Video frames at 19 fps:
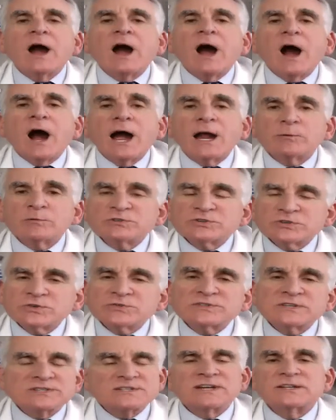I would
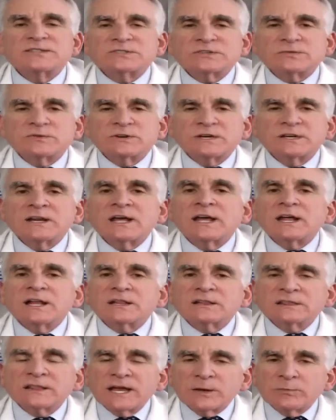choose a sunscreen
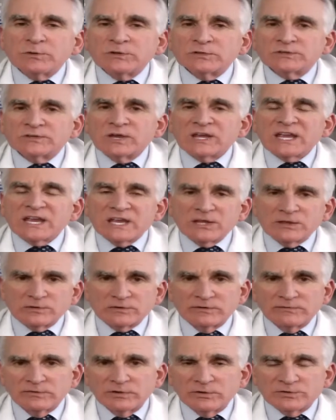labeled either
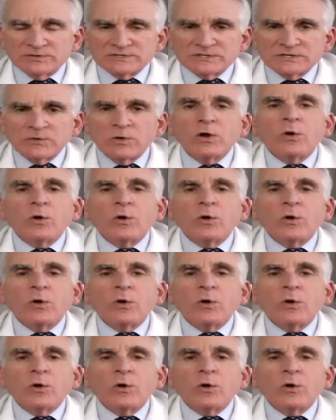of those,